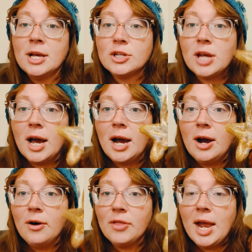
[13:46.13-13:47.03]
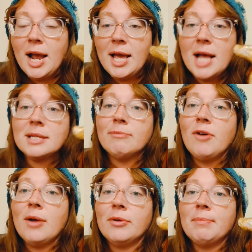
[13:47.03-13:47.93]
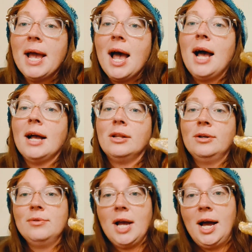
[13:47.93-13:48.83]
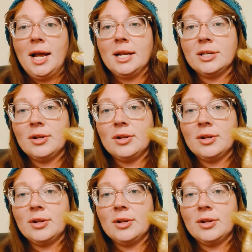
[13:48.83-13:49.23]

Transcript: So then I had some fun with my hot glue gun.